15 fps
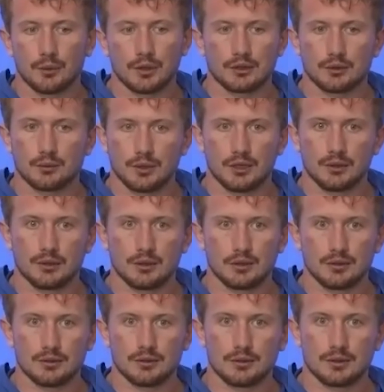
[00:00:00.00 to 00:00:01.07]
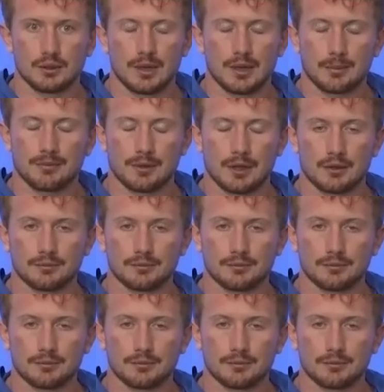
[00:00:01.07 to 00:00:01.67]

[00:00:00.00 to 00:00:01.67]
we got the win, and I'm happy for that.